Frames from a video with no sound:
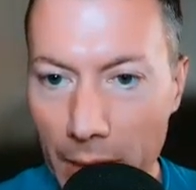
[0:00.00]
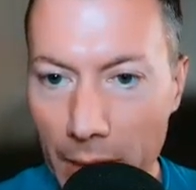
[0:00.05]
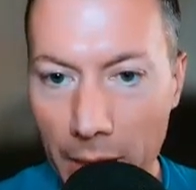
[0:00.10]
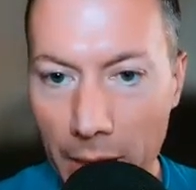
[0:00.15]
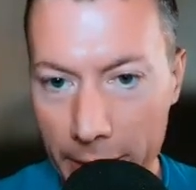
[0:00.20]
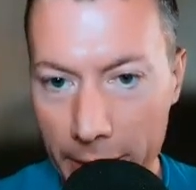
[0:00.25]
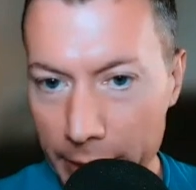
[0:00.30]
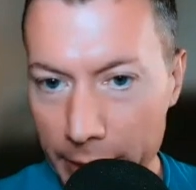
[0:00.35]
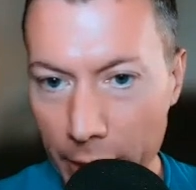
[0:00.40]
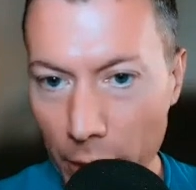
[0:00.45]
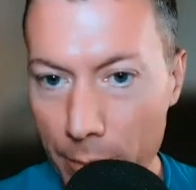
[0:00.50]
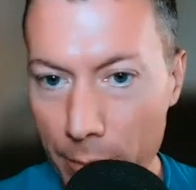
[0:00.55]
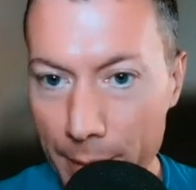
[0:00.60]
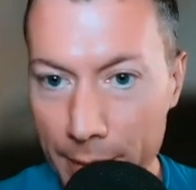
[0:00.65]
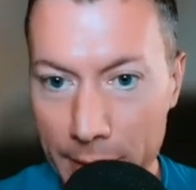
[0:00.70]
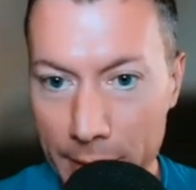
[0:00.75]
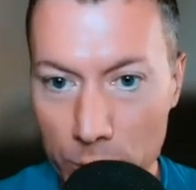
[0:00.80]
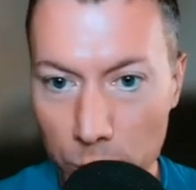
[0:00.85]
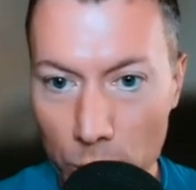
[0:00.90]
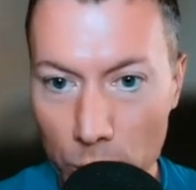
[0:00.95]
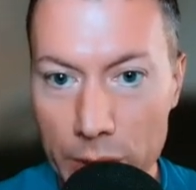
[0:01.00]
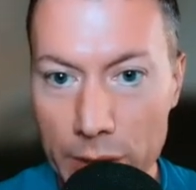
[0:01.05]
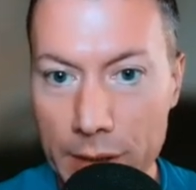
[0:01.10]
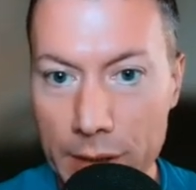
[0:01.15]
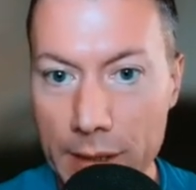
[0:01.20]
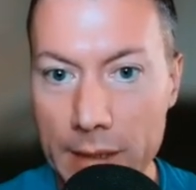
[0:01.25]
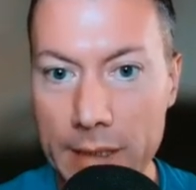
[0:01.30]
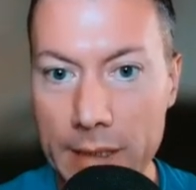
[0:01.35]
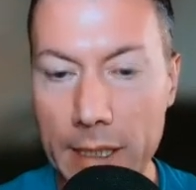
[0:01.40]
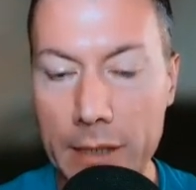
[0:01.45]
But this was a
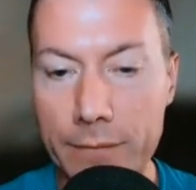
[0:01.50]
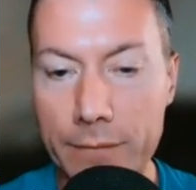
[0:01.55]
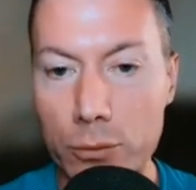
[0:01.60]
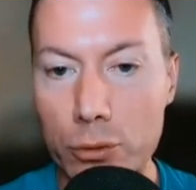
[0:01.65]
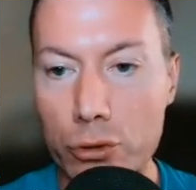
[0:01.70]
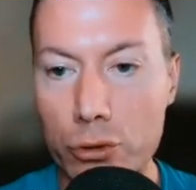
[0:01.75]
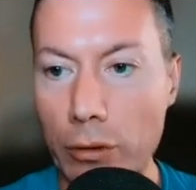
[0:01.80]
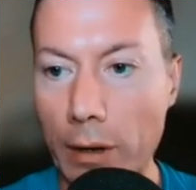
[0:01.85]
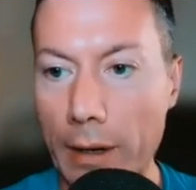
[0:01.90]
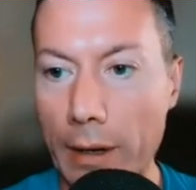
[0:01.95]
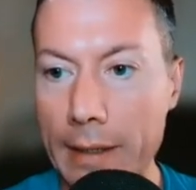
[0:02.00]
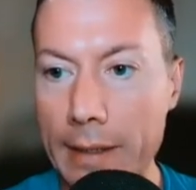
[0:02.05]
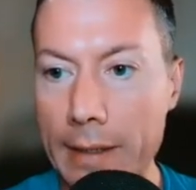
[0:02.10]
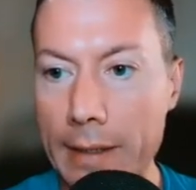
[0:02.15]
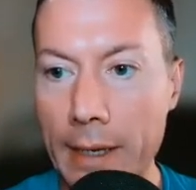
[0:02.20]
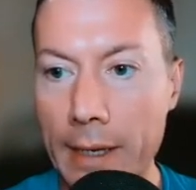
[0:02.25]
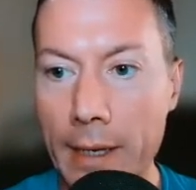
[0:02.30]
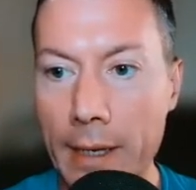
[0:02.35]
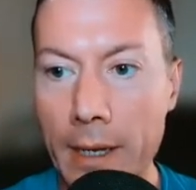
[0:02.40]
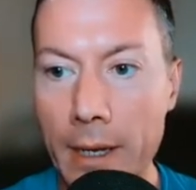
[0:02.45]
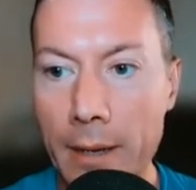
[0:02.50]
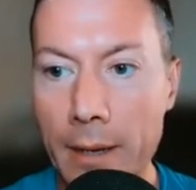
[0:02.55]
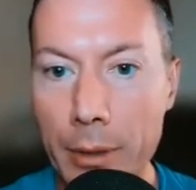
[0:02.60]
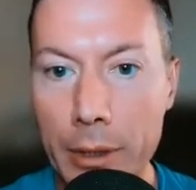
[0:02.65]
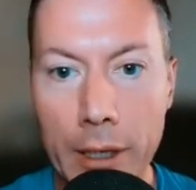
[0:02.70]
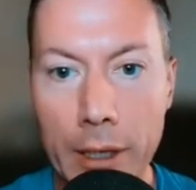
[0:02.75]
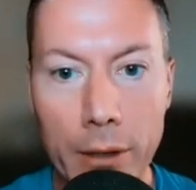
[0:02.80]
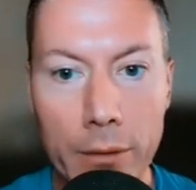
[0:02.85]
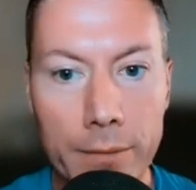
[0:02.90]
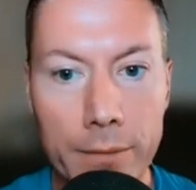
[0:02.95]
successful trade. But,
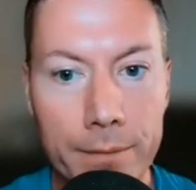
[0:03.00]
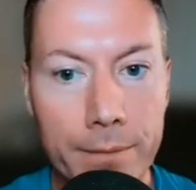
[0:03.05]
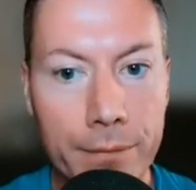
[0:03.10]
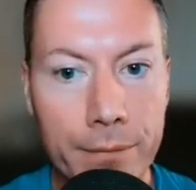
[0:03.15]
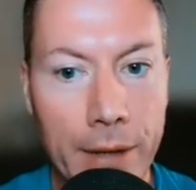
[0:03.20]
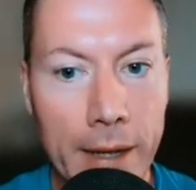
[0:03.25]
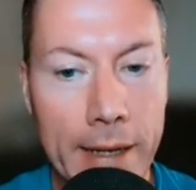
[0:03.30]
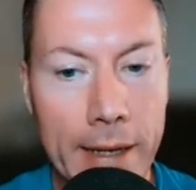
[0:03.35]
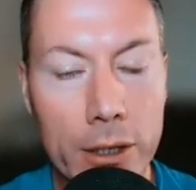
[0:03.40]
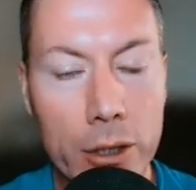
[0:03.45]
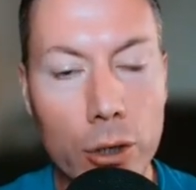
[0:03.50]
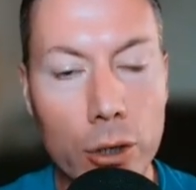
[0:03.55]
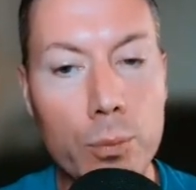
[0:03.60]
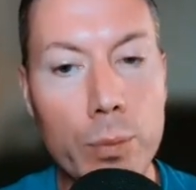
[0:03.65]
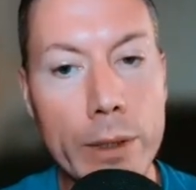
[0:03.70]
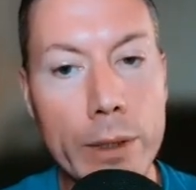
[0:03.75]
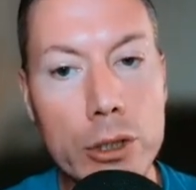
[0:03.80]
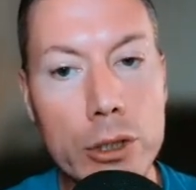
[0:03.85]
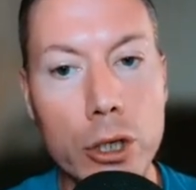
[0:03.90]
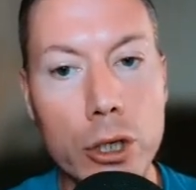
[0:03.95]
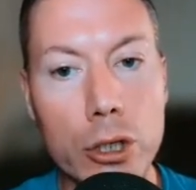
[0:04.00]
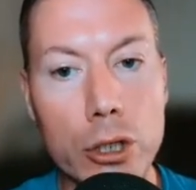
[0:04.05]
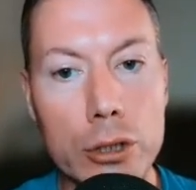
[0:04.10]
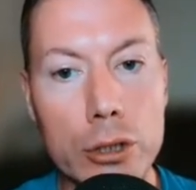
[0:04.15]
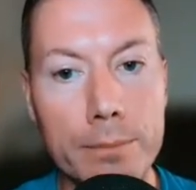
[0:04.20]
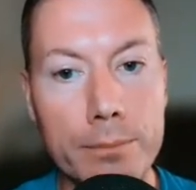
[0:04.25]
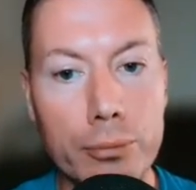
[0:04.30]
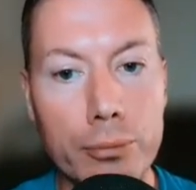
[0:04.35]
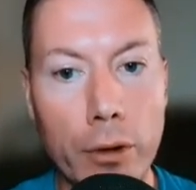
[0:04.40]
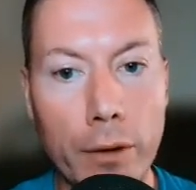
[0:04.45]
you know, thank God we took
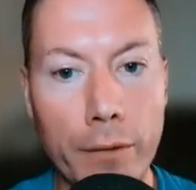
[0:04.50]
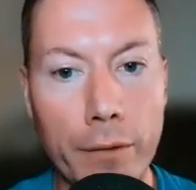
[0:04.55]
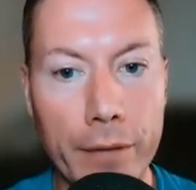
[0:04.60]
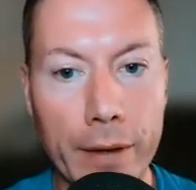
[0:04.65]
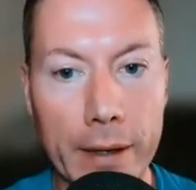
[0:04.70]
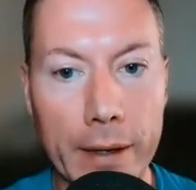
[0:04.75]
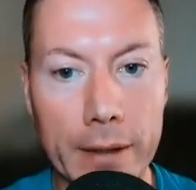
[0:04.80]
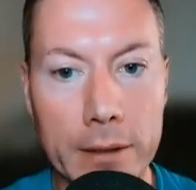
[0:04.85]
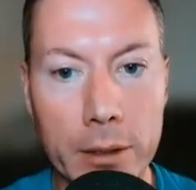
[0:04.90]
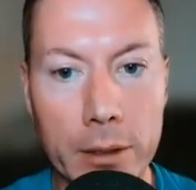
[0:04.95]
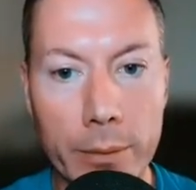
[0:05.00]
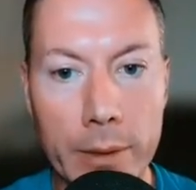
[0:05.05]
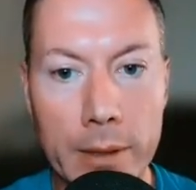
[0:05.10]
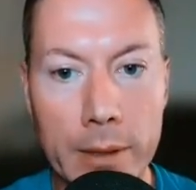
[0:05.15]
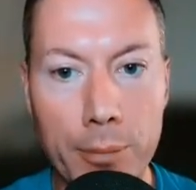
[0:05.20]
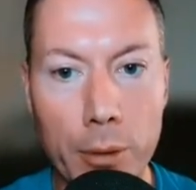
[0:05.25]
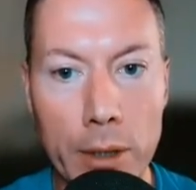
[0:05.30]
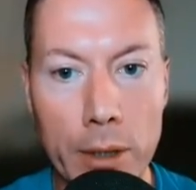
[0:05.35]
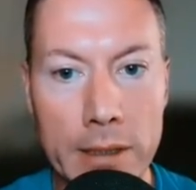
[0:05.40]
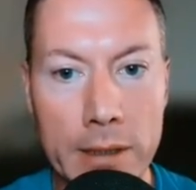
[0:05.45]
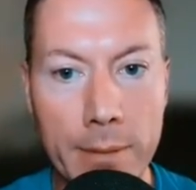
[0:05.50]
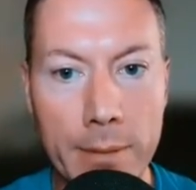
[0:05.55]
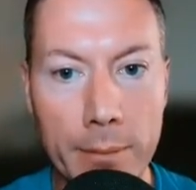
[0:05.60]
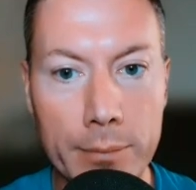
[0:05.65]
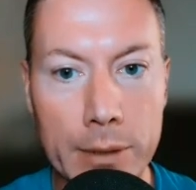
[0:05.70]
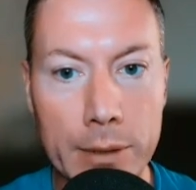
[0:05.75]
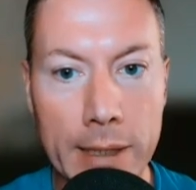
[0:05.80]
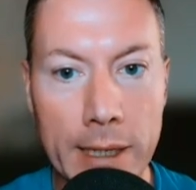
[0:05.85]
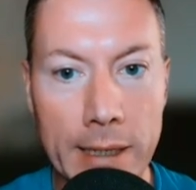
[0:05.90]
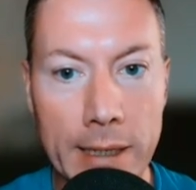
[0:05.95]
some profit. So the price come
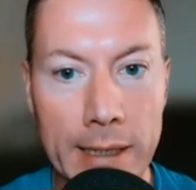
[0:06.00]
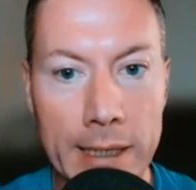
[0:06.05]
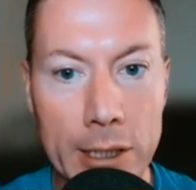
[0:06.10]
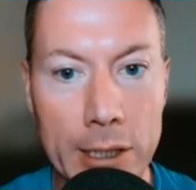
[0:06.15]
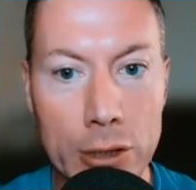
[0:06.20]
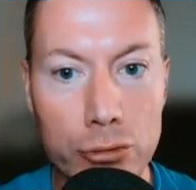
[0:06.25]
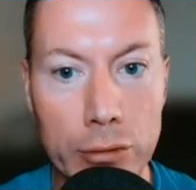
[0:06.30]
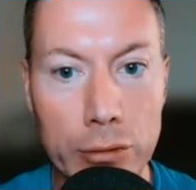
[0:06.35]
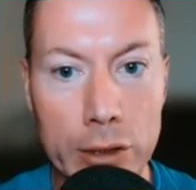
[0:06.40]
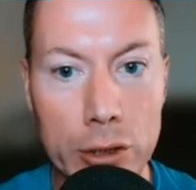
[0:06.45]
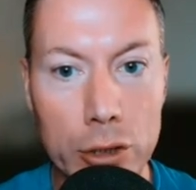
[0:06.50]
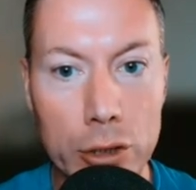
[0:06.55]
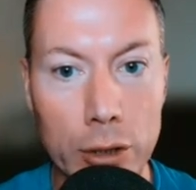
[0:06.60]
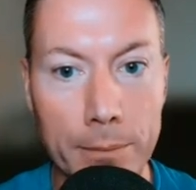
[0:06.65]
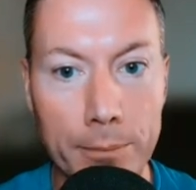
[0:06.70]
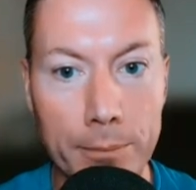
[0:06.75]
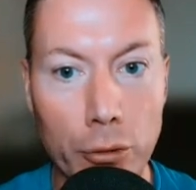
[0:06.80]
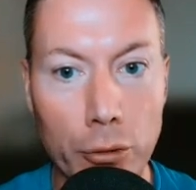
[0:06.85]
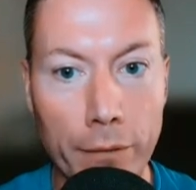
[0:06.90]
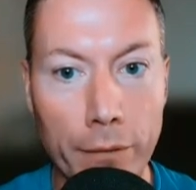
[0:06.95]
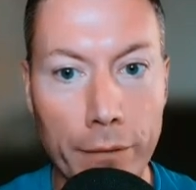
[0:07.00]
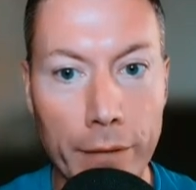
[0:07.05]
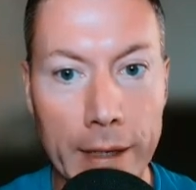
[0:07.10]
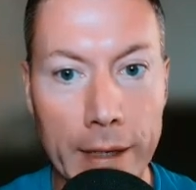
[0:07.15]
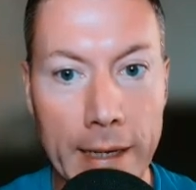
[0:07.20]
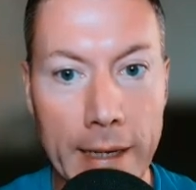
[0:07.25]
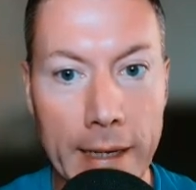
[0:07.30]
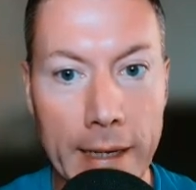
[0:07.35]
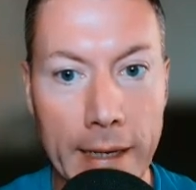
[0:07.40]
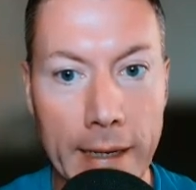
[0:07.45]
up to here, literally took profit
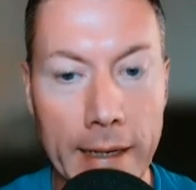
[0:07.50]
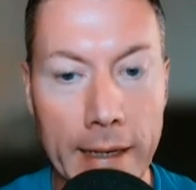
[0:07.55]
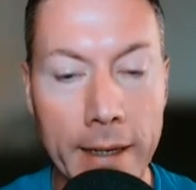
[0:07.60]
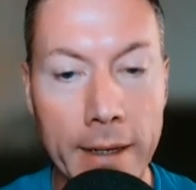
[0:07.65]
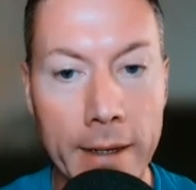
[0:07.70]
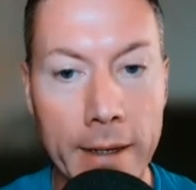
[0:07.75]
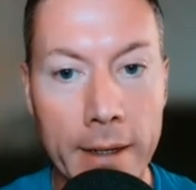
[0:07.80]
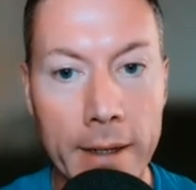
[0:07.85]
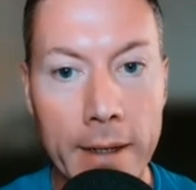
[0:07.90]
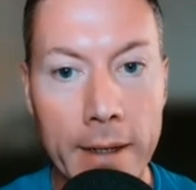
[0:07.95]
here.